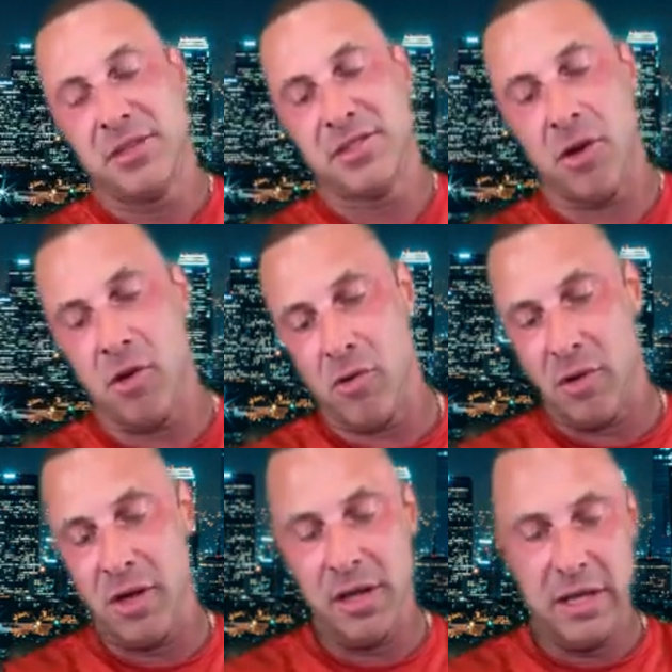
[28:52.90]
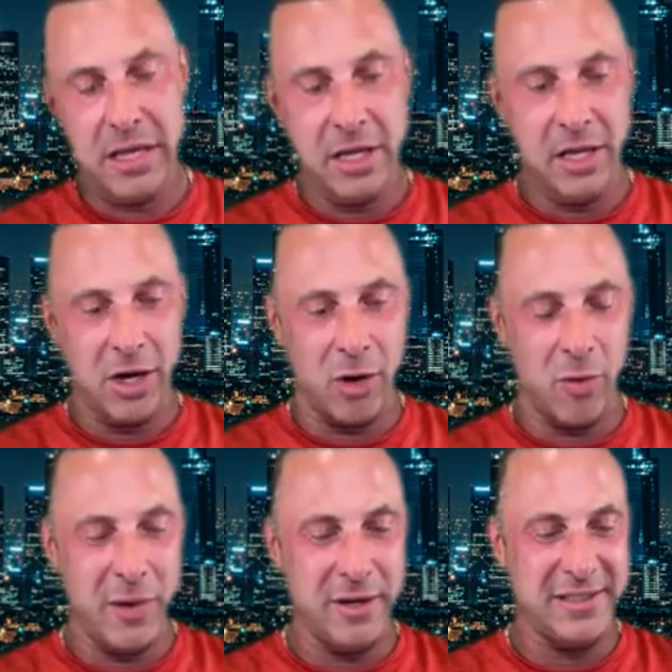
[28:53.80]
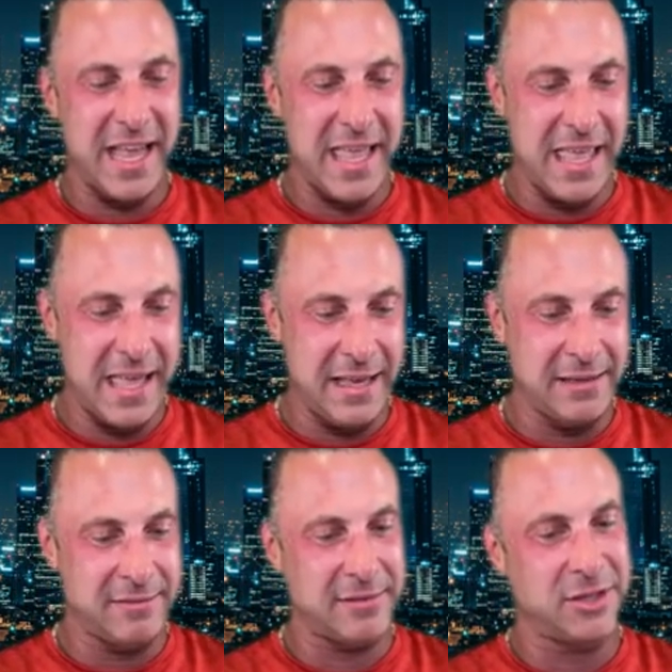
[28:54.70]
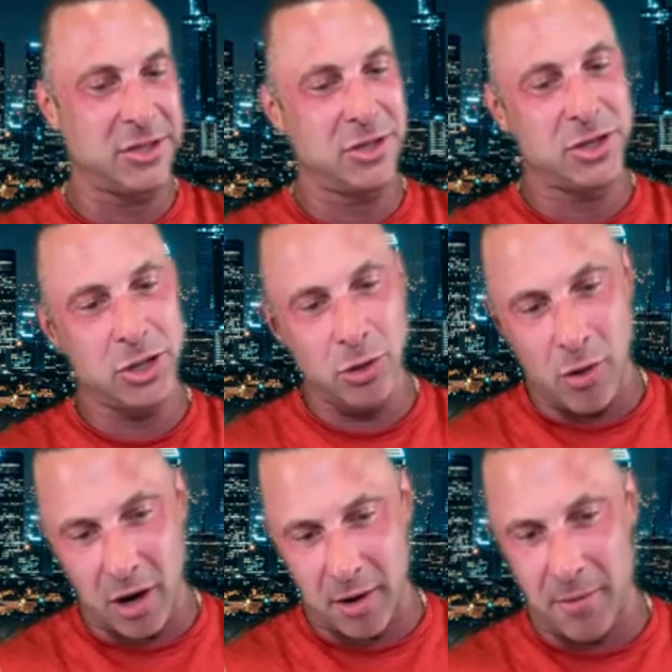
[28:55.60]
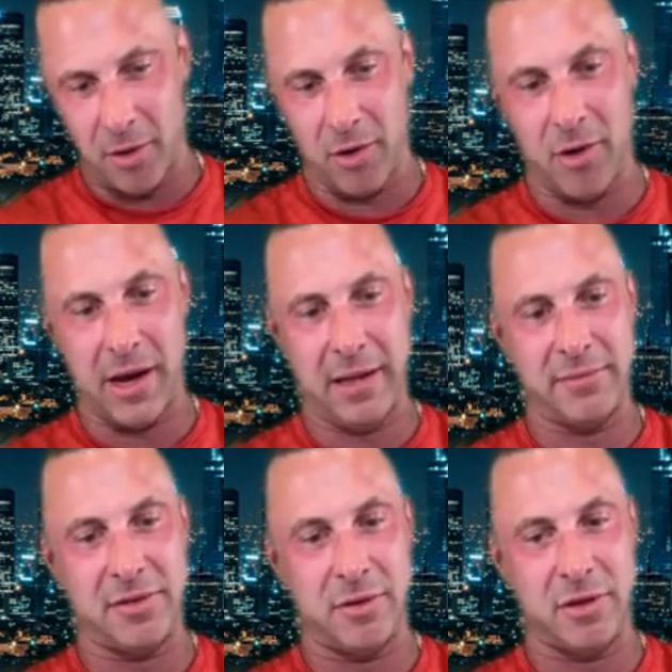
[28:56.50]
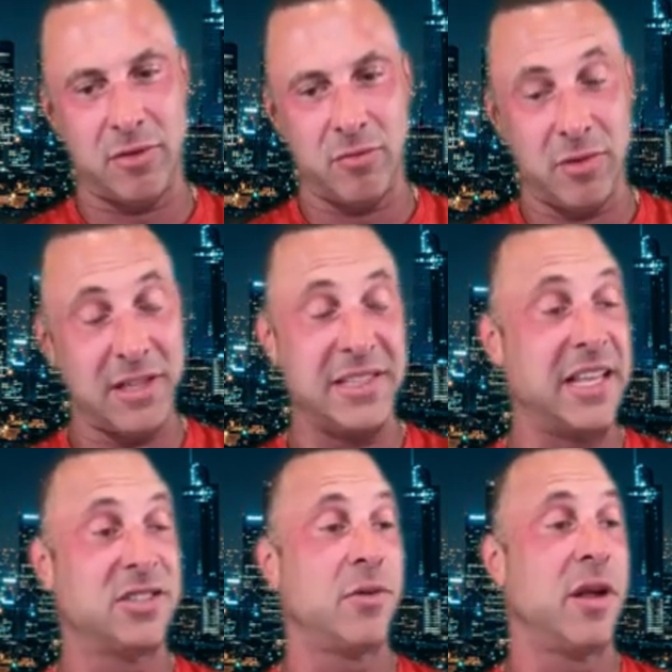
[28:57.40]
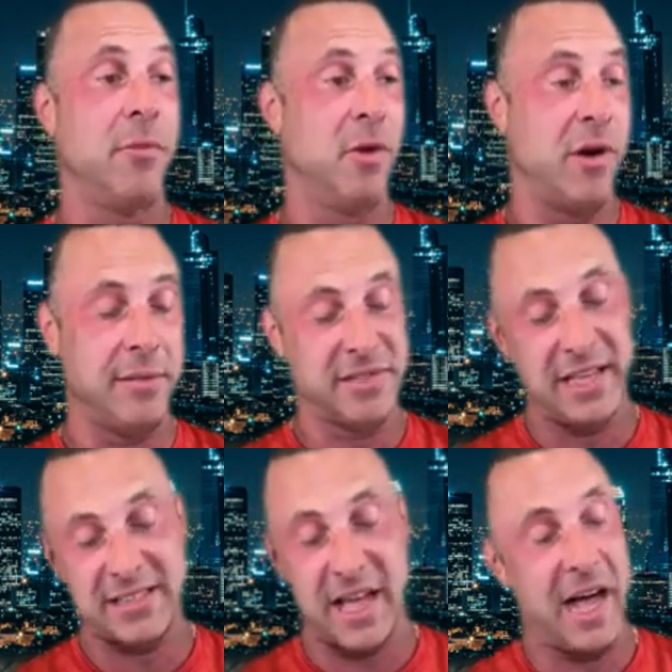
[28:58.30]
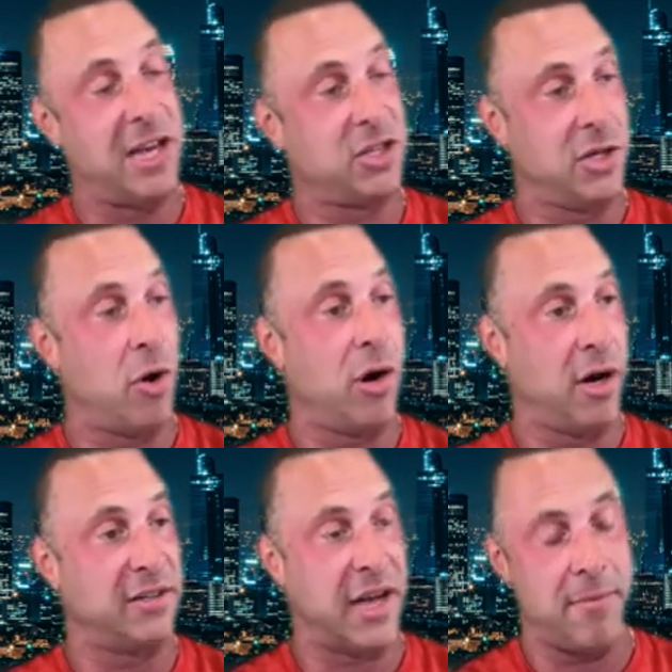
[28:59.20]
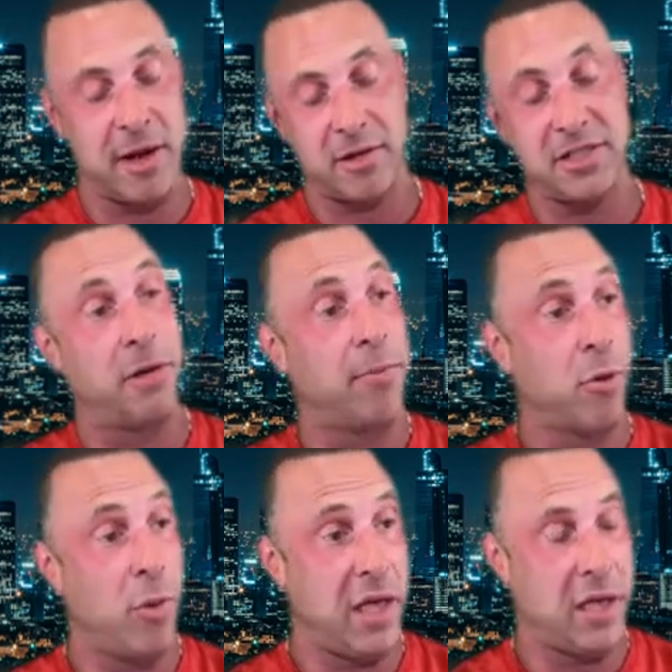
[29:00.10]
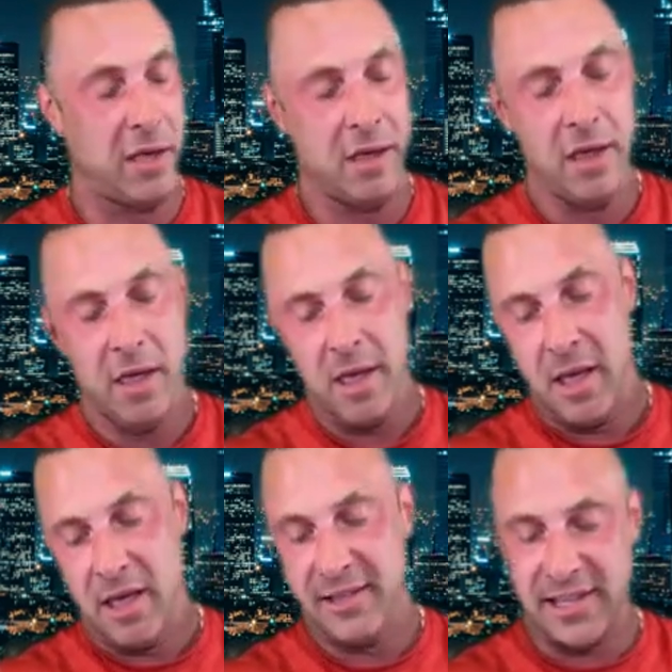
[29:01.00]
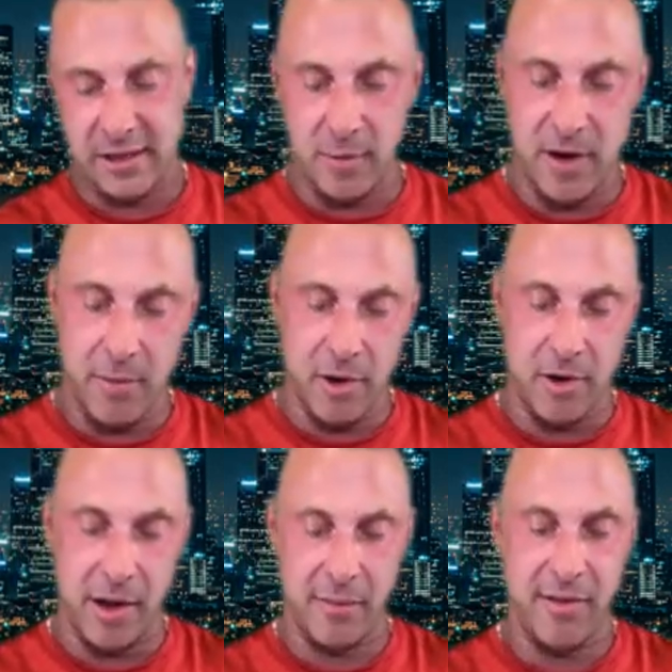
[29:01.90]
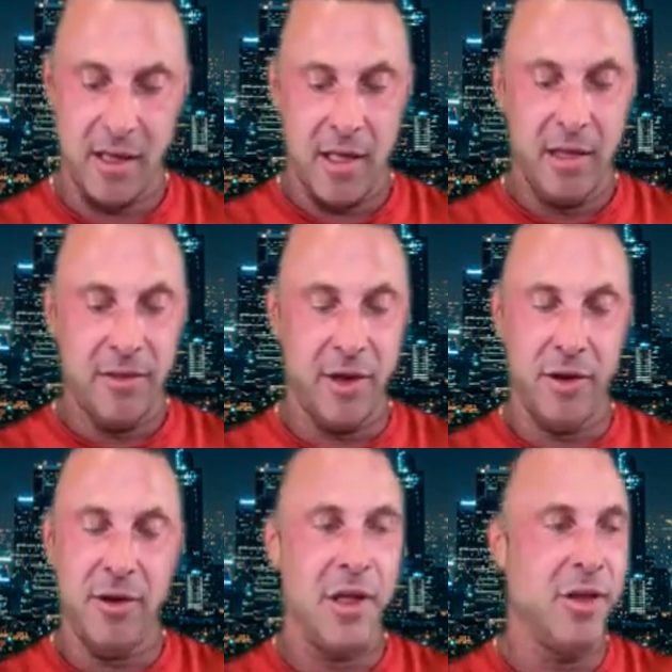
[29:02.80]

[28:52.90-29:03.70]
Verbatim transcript: So, you know, when you're taking 200 milligrams, or let's say it's 300 milligrams, because that's the highest you can go here at Titan Medical Center per week. You say 300 milligrams, dude.